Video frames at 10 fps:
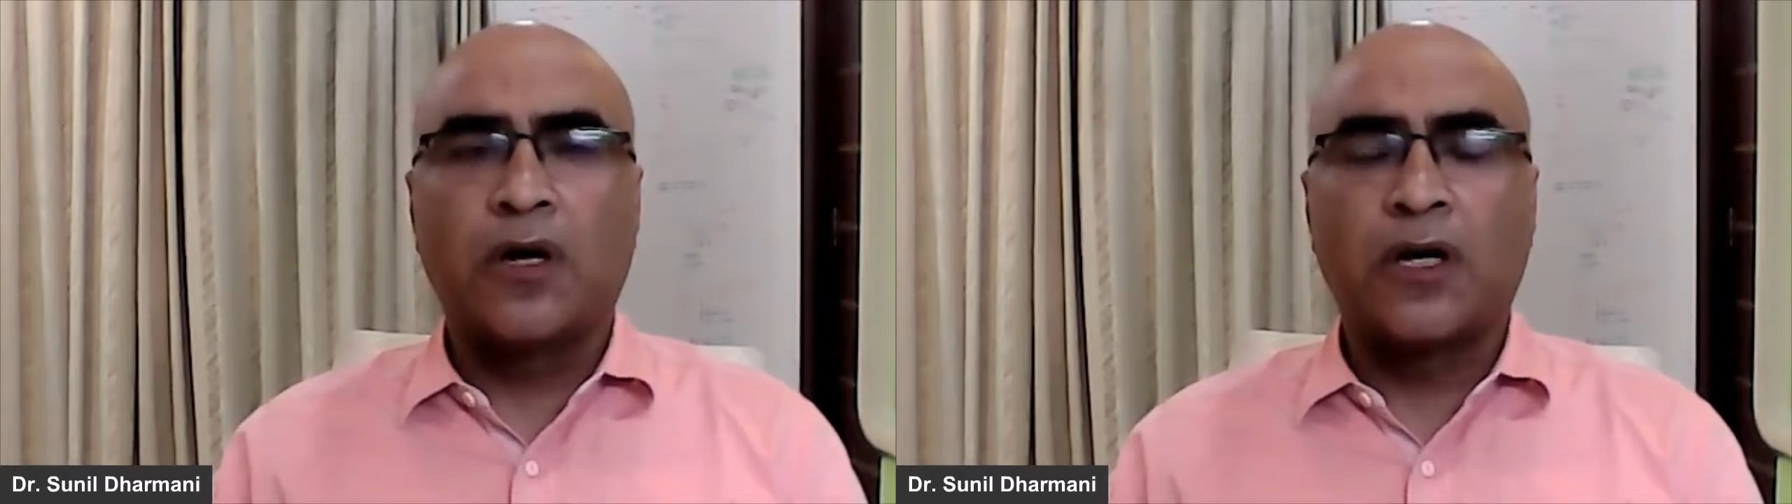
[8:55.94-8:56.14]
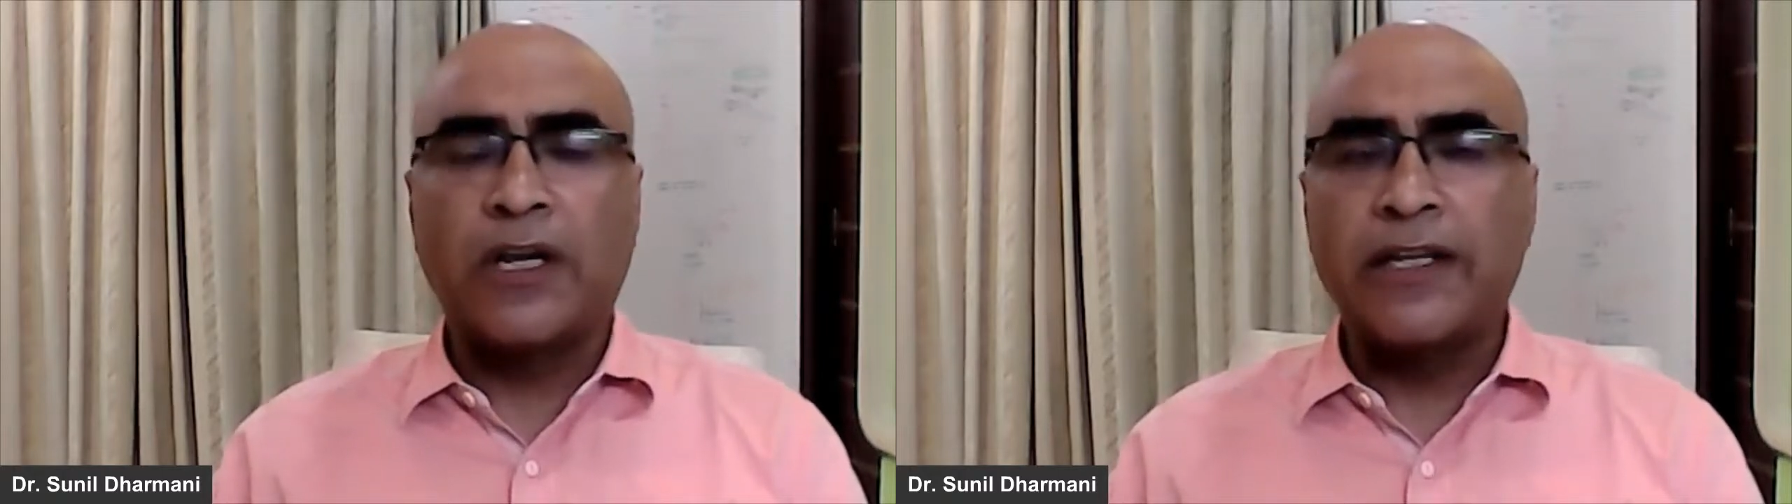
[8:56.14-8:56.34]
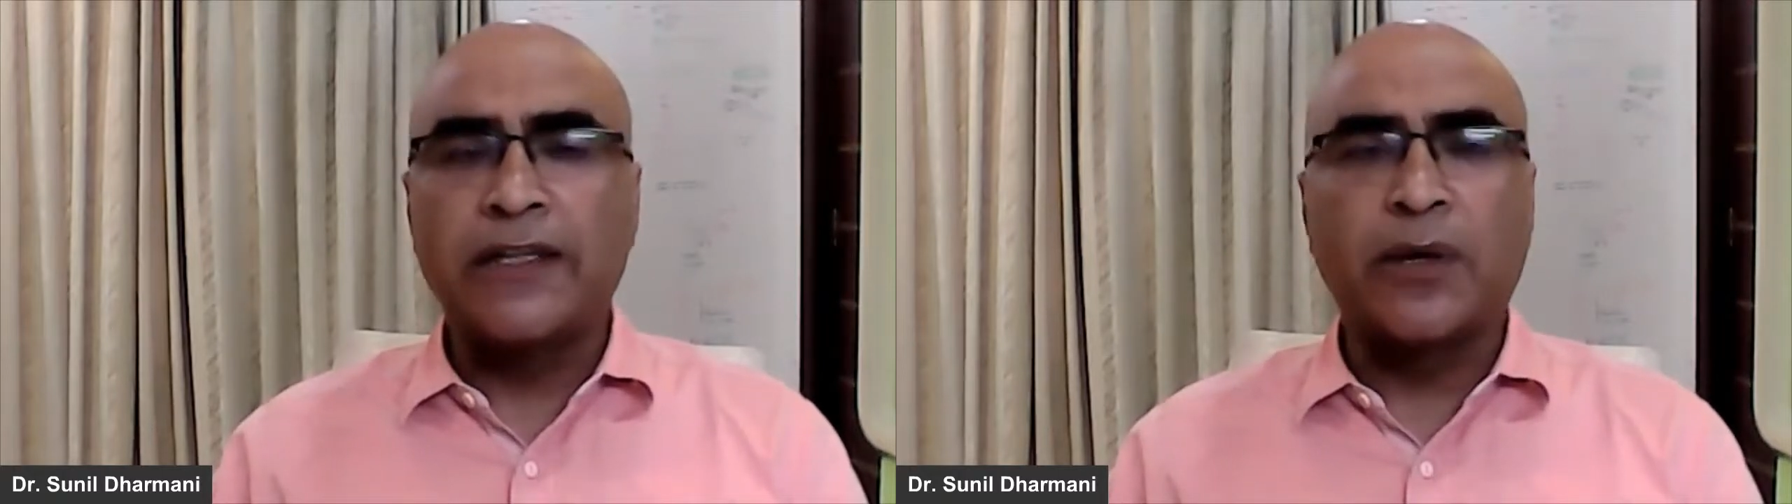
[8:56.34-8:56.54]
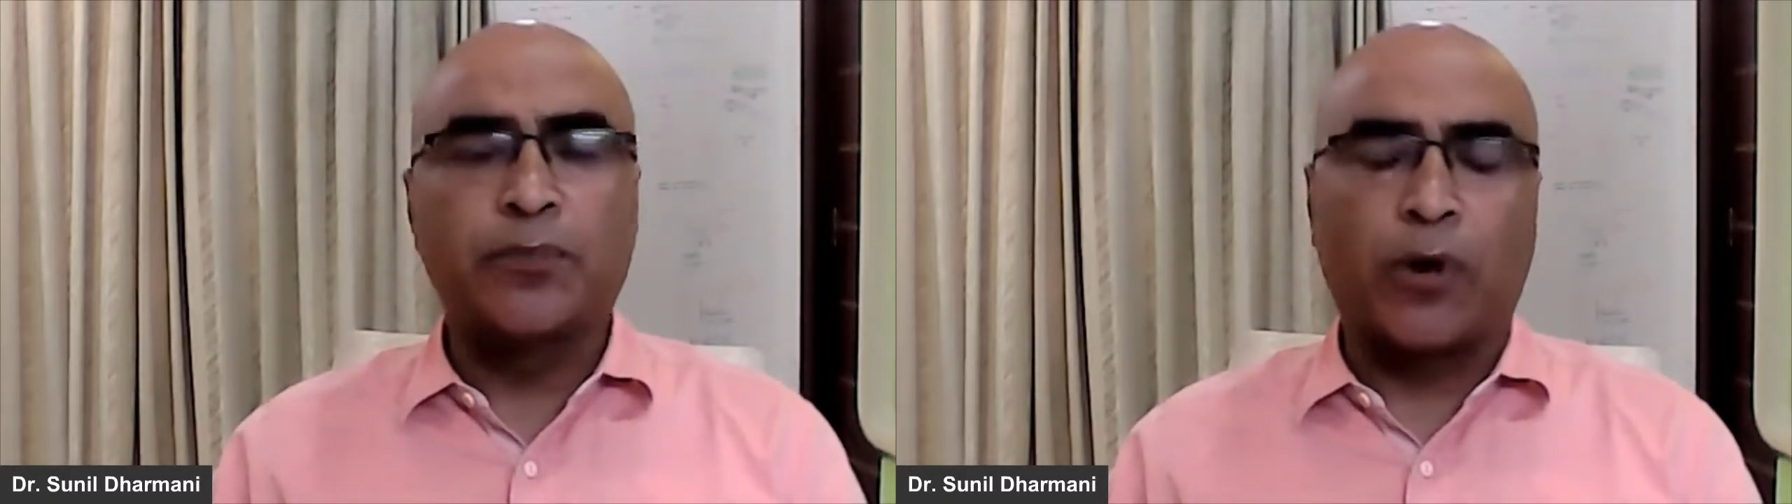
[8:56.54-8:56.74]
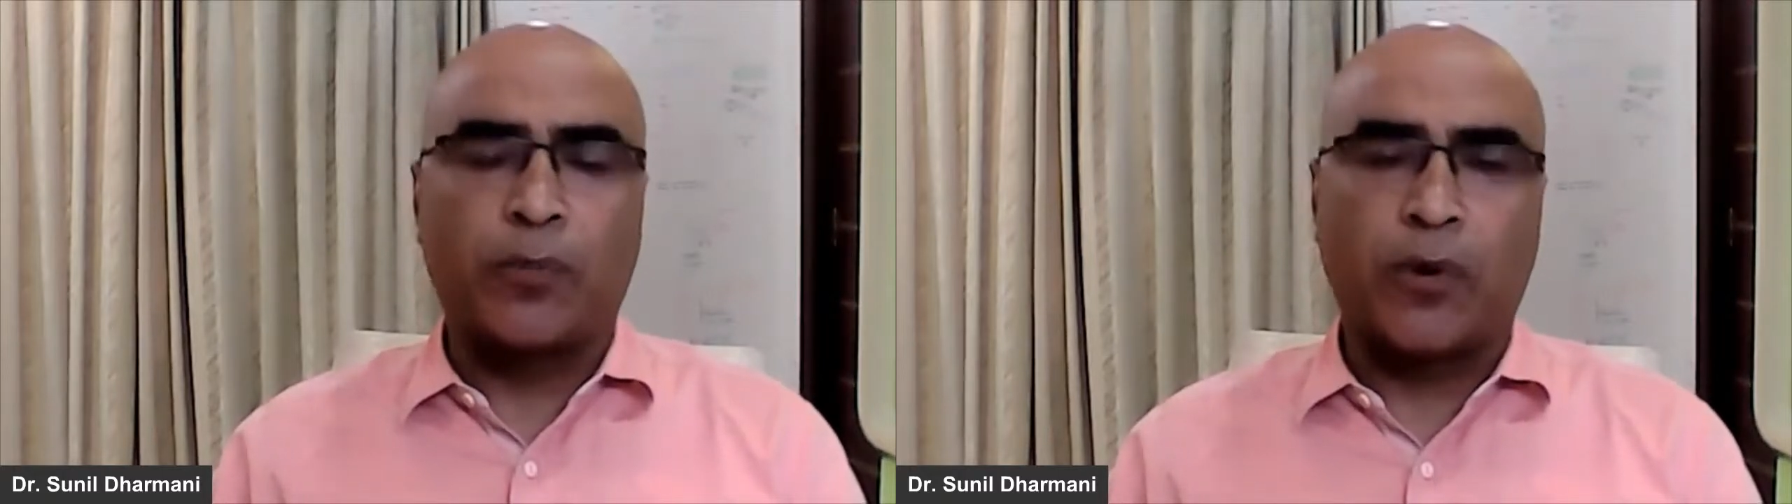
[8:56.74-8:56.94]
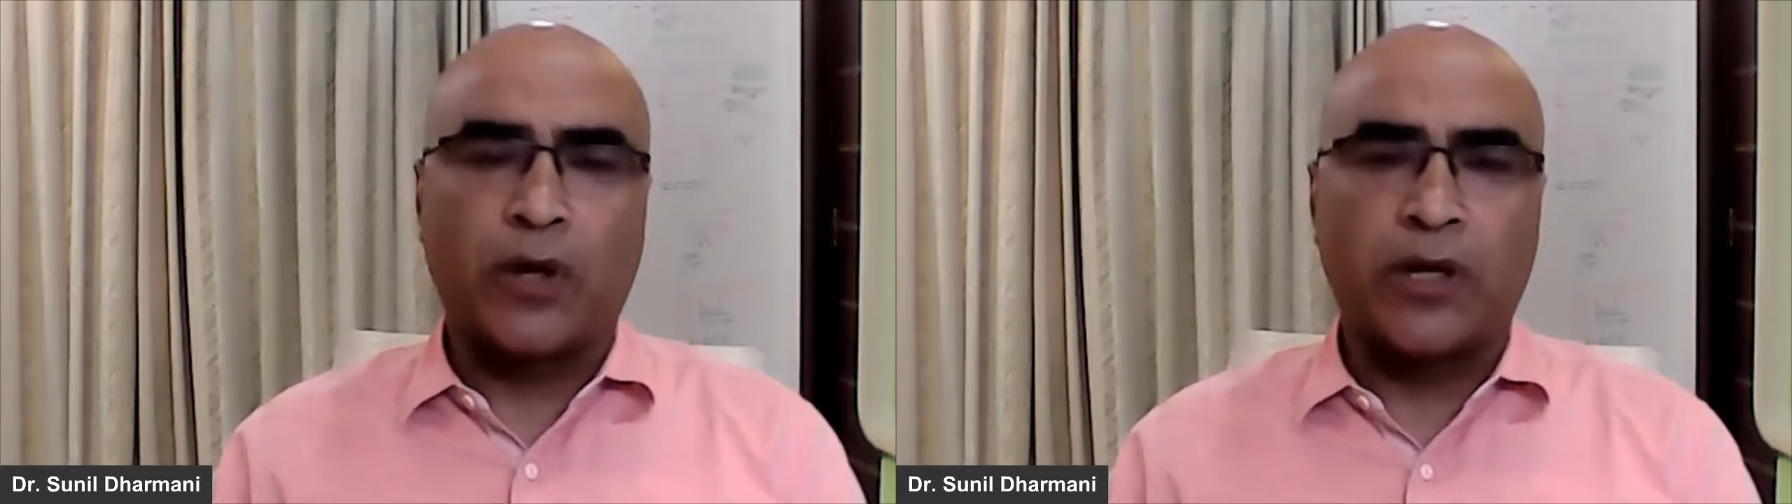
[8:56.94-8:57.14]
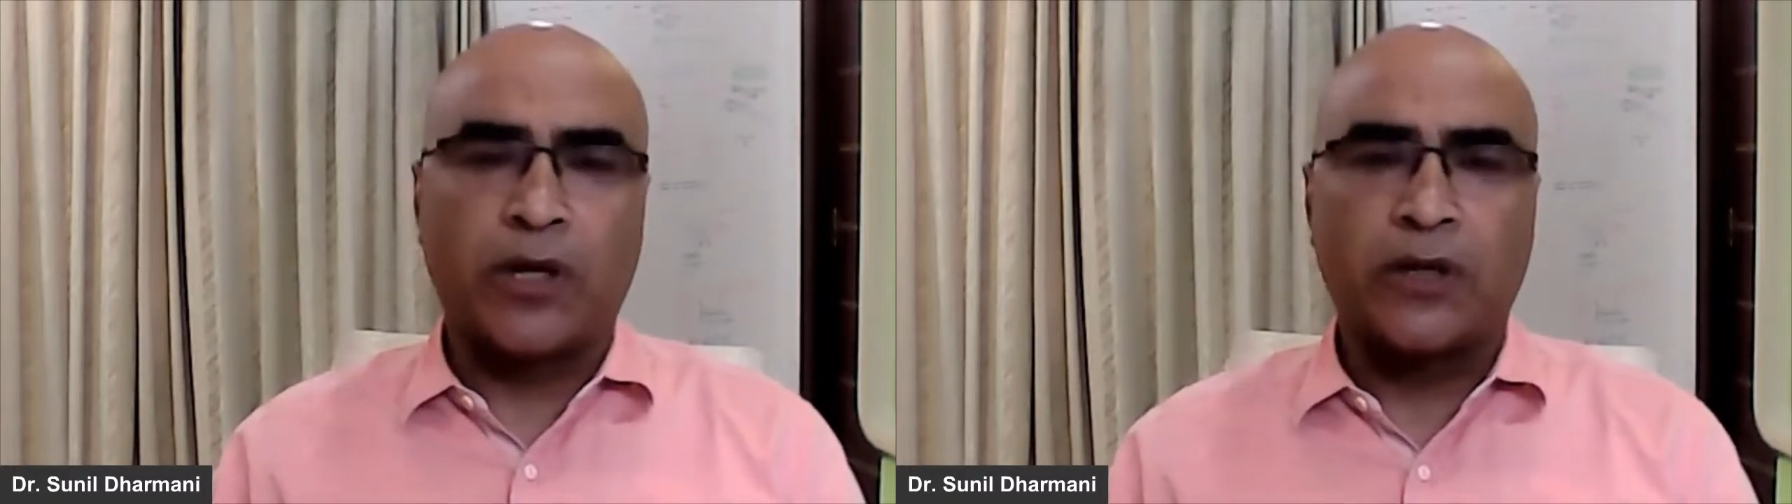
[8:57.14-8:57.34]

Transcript: clean them properly.